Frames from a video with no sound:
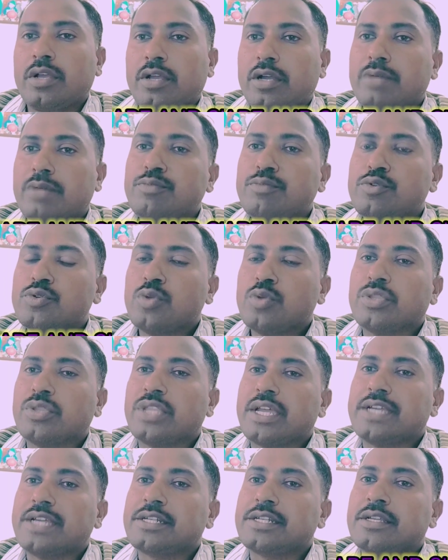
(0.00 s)
come to know
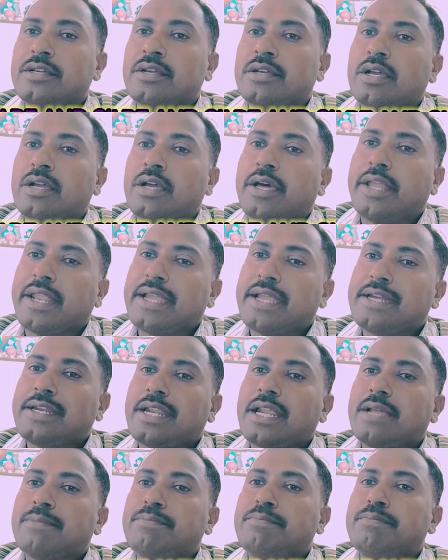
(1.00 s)
that
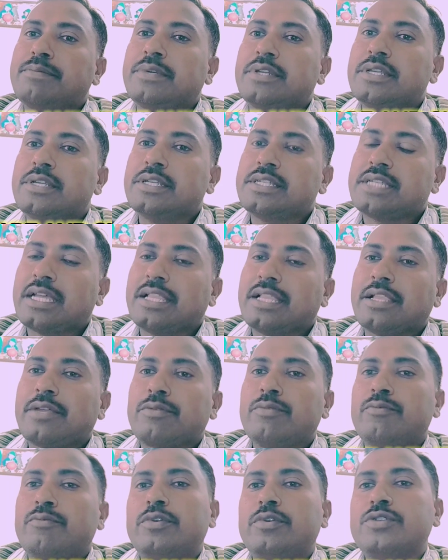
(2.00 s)
Rattrap
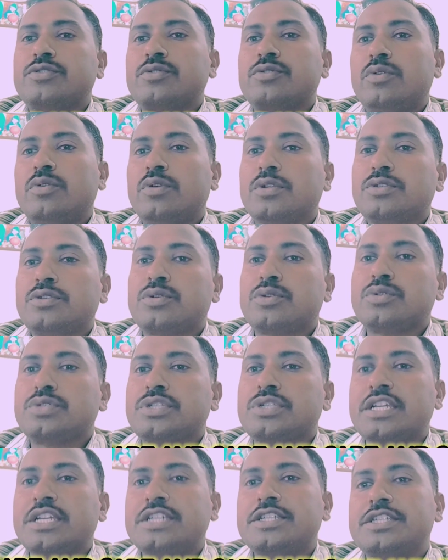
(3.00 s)
seller was also
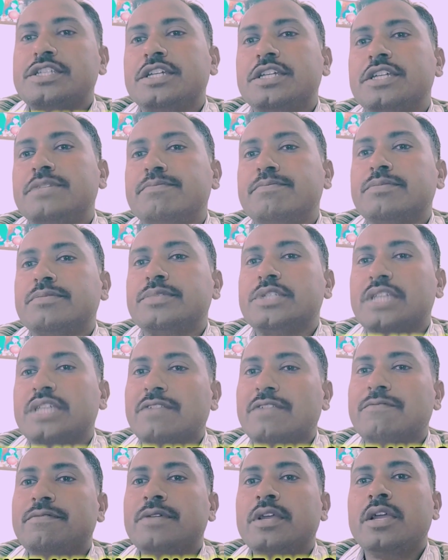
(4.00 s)
changed
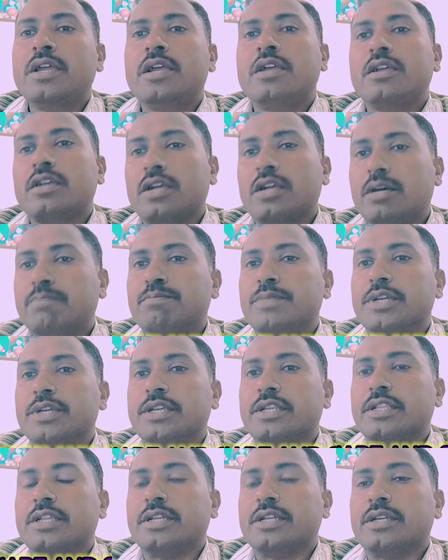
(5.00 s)
himself
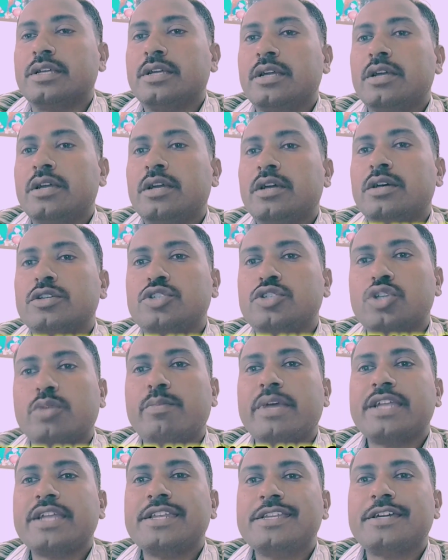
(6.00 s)
completely. So
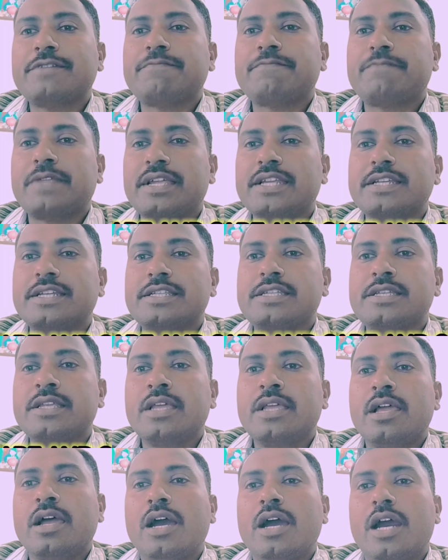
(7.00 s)
my dear friends,
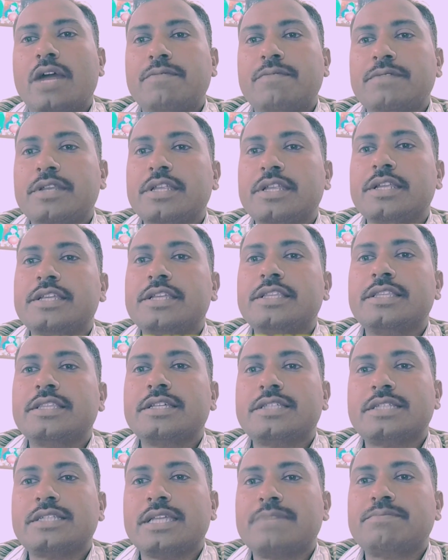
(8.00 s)
after reading
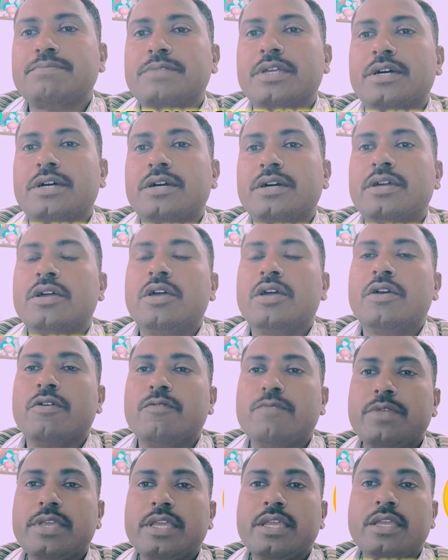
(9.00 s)
this chapter,
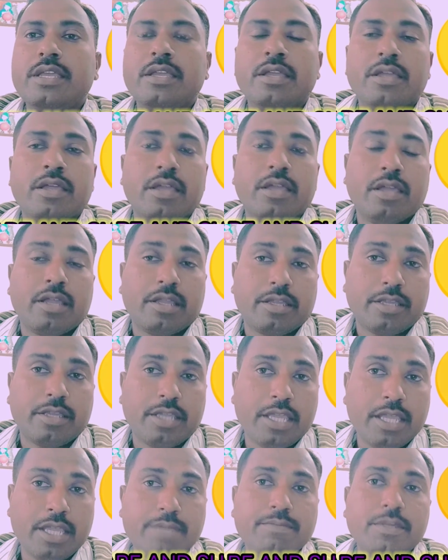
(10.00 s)
we
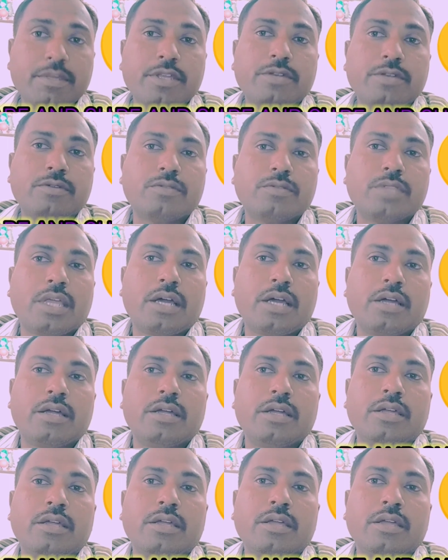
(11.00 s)
came into the